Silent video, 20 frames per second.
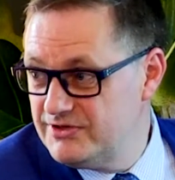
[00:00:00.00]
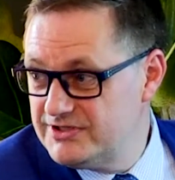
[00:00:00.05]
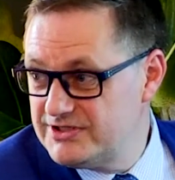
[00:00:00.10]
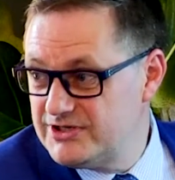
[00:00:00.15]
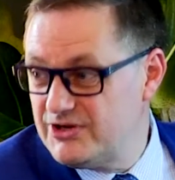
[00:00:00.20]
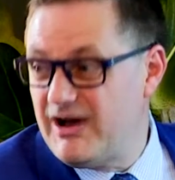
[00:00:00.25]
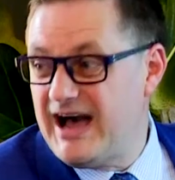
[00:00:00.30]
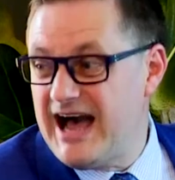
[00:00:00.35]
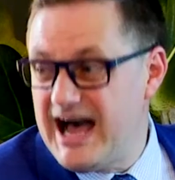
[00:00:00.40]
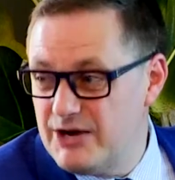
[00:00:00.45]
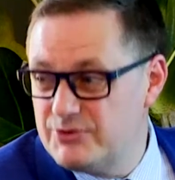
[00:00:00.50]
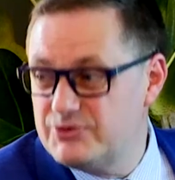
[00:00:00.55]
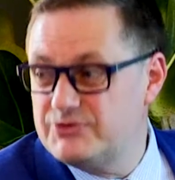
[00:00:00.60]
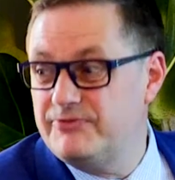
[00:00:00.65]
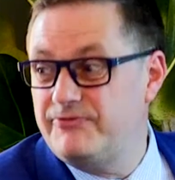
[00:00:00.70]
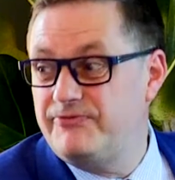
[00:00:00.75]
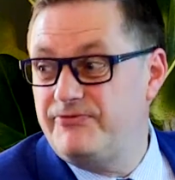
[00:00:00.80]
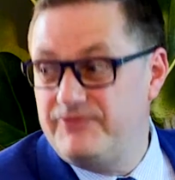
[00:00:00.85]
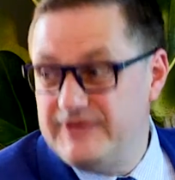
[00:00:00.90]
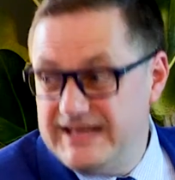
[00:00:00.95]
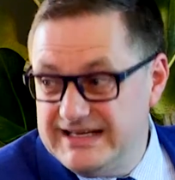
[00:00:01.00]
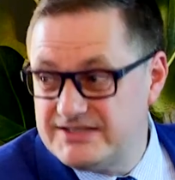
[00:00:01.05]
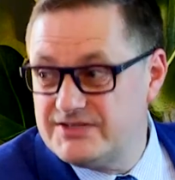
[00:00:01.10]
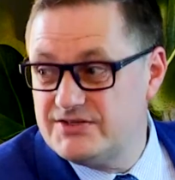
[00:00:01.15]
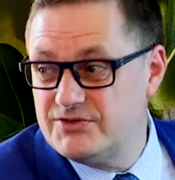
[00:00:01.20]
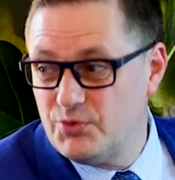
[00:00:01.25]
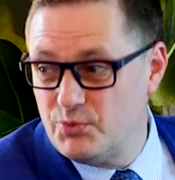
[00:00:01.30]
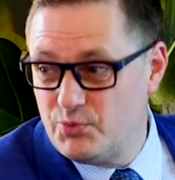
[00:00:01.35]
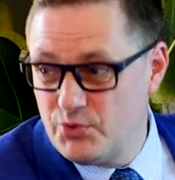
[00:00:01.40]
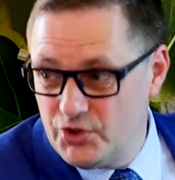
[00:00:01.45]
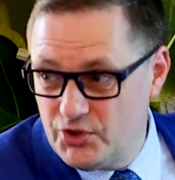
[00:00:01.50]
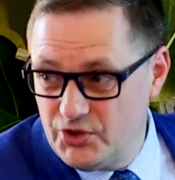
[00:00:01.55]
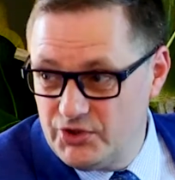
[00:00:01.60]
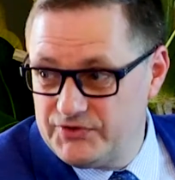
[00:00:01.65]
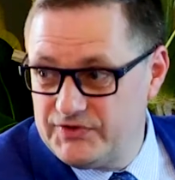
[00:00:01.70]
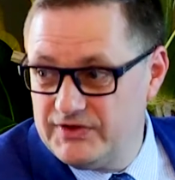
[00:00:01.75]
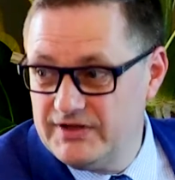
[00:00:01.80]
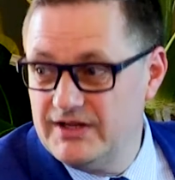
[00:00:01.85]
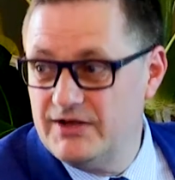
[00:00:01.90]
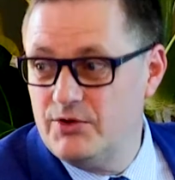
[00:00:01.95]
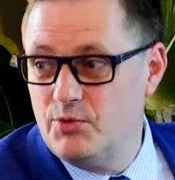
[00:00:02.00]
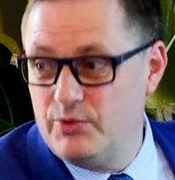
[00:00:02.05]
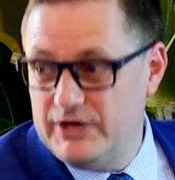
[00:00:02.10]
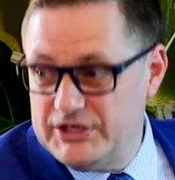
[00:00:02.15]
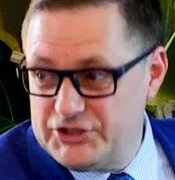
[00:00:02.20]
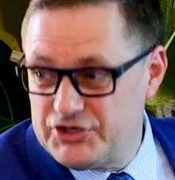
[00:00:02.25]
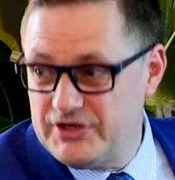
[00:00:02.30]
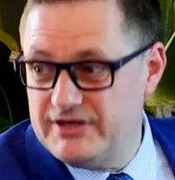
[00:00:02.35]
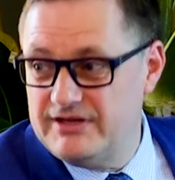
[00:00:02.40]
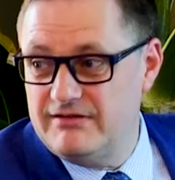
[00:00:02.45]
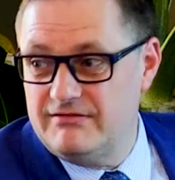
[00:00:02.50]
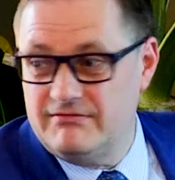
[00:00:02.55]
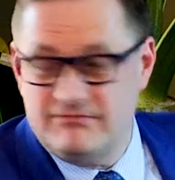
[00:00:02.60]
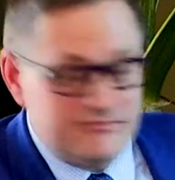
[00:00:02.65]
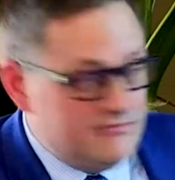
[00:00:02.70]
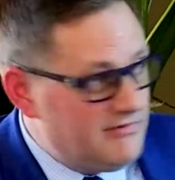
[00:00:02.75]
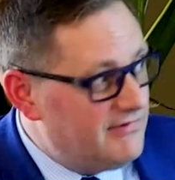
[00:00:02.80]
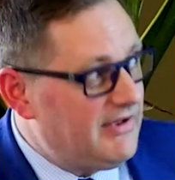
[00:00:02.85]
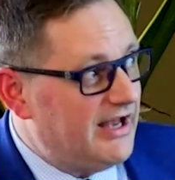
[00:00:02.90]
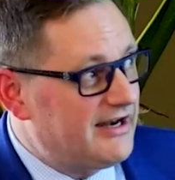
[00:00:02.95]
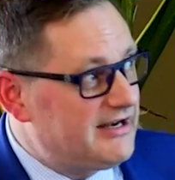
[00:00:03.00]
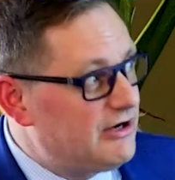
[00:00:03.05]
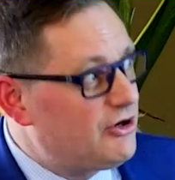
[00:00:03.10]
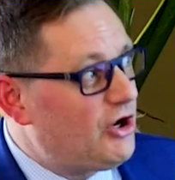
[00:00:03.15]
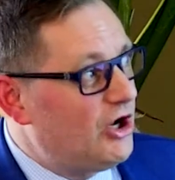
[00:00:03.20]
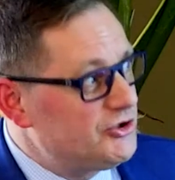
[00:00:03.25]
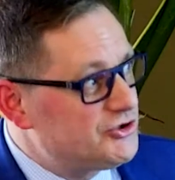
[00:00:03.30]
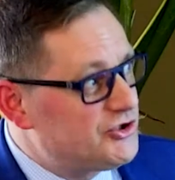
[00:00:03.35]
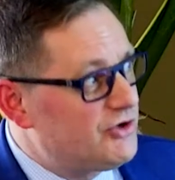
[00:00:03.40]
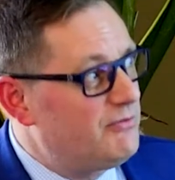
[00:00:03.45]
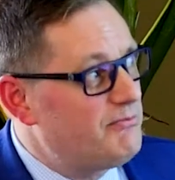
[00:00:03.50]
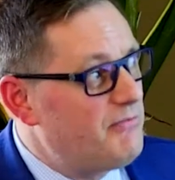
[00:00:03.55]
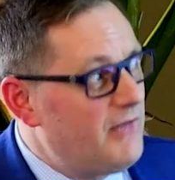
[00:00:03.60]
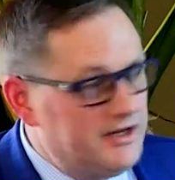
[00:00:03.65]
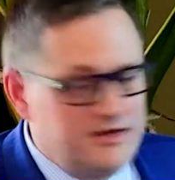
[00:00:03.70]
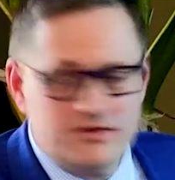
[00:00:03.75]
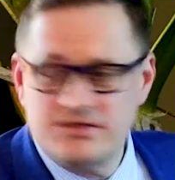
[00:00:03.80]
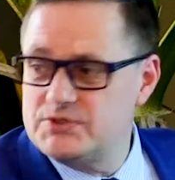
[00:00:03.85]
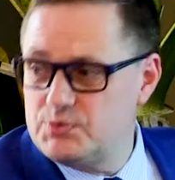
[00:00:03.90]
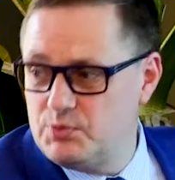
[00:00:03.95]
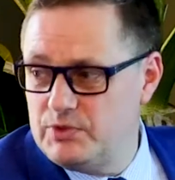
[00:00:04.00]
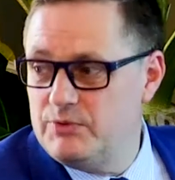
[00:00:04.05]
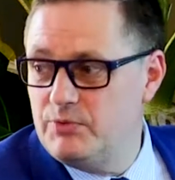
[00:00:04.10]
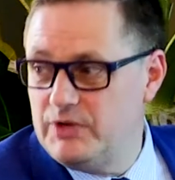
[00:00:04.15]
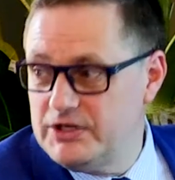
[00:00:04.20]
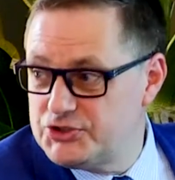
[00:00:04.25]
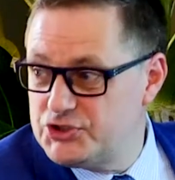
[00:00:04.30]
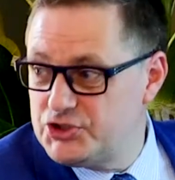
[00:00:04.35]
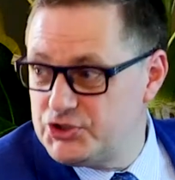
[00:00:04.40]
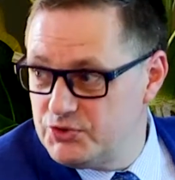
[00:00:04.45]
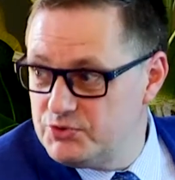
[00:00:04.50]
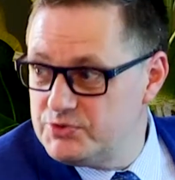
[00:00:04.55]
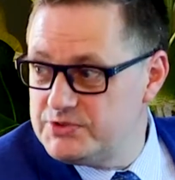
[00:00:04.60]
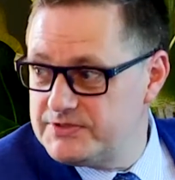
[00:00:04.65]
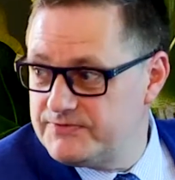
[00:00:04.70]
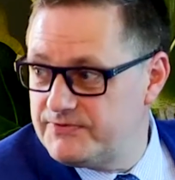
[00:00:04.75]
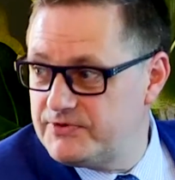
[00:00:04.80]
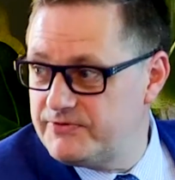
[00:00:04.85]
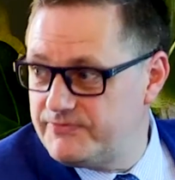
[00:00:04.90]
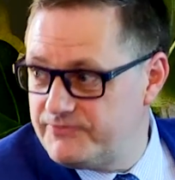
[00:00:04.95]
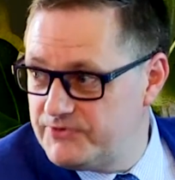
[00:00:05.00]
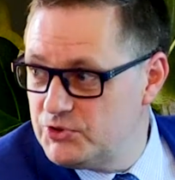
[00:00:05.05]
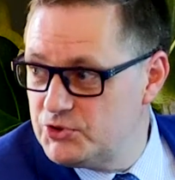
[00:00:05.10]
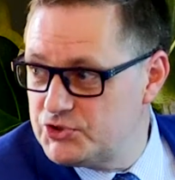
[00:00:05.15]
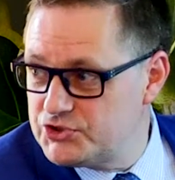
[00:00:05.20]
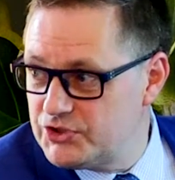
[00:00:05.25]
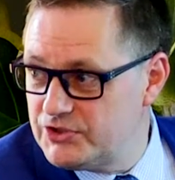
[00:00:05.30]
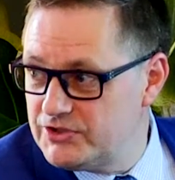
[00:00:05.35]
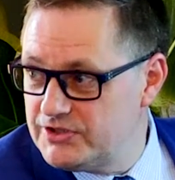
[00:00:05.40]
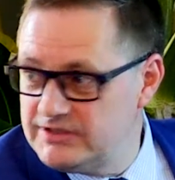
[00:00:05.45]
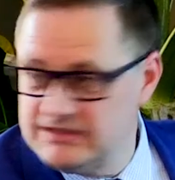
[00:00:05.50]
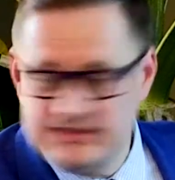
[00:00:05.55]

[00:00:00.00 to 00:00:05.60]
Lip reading: So how to feed the world, which agricultural models we will choose for the future,